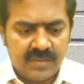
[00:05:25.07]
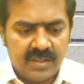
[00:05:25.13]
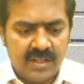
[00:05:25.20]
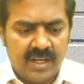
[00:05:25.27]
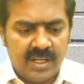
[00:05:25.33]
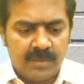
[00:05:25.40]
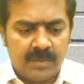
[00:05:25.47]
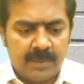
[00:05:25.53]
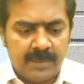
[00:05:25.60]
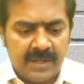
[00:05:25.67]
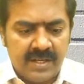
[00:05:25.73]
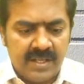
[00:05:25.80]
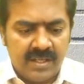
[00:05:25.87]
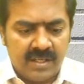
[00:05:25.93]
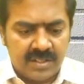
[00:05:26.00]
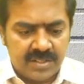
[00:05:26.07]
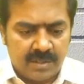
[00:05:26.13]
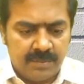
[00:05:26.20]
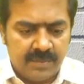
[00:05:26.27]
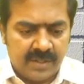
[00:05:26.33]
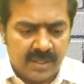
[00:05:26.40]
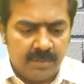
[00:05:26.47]
ATM operating cost
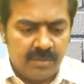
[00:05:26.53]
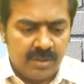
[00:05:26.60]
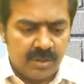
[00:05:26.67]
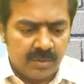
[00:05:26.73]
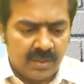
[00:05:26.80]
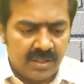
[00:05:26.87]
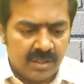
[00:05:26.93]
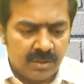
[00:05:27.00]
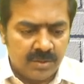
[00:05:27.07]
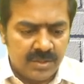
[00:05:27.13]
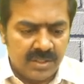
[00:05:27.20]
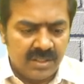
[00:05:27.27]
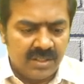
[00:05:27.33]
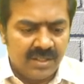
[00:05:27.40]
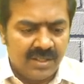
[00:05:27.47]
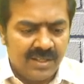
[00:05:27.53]
came to 12,000.